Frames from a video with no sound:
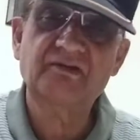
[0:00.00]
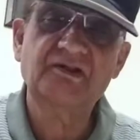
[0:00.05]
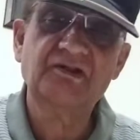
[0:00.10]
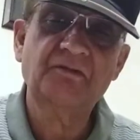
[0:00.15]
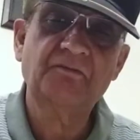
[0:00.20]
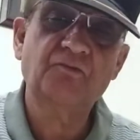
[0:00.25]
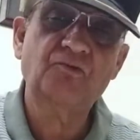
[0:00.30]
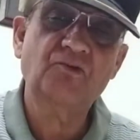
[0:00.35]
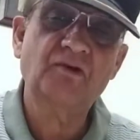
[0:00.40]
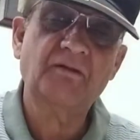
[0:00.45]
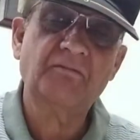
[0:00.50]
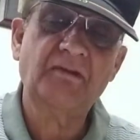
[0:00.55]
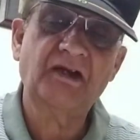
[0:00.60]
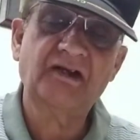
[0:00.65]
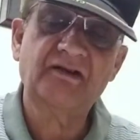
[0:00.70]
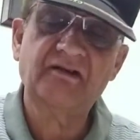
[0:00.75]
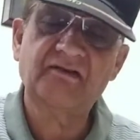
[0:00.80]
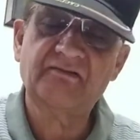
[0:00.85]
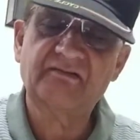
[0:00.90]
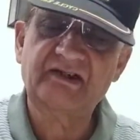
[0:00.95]
the poor
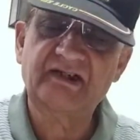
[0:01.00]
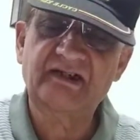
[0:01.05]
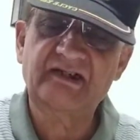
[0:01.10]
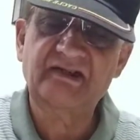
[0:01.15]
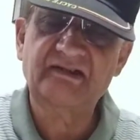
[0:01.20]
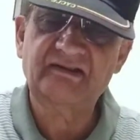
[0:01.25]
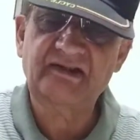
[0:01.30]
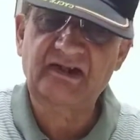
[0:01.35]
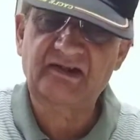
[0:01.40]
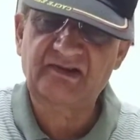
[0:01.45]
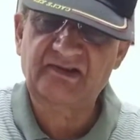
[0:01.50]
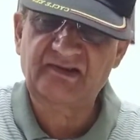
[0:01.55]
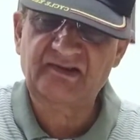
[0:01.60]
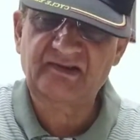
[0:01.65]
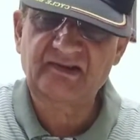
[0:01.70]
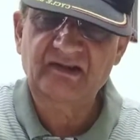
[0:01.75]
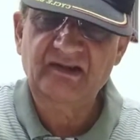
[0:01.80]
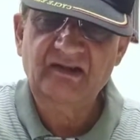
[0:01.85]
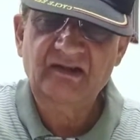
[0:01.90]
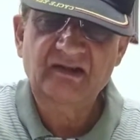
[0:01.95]
bladder training, that is
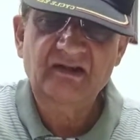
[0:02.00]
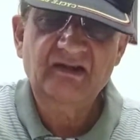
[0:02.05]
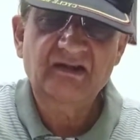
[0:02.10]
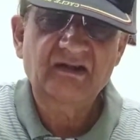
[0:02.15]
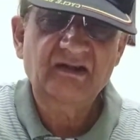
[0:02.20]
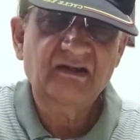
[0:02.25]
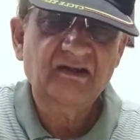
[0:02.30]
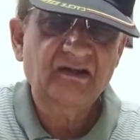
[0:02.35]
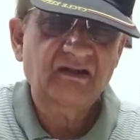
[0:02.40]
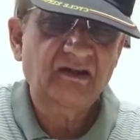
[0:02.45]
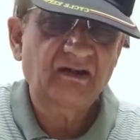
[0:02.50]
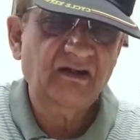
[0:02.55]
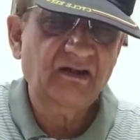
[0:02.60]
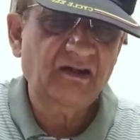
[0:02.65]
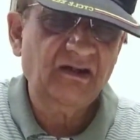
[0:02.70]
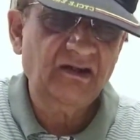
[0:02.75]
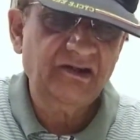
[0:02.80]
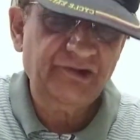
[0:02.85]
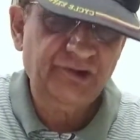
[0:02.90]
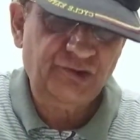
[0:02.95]

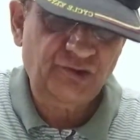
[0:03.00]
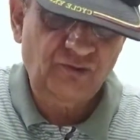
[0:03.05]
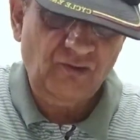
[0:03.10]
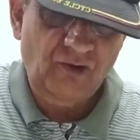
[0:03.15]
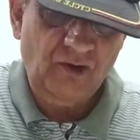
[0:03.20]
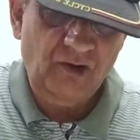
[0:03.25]
issue